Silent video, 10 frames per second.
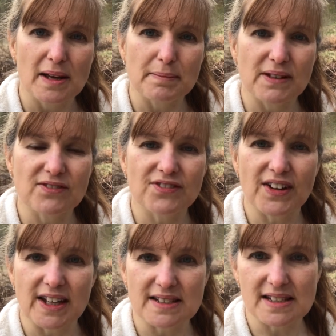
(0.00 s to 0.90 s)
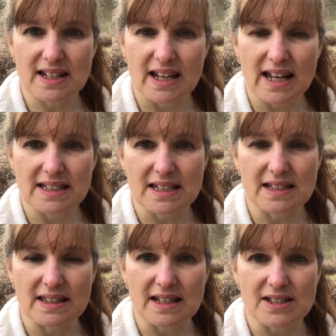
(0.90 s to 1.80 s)
being fixed into
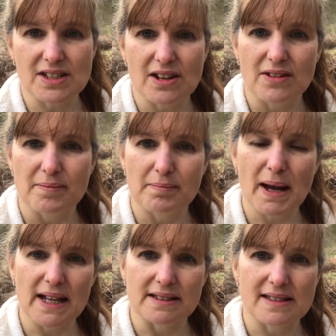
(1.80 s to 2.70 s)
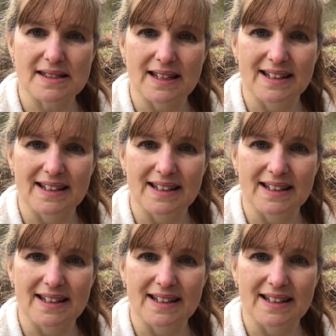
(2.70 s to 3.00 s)
these beds.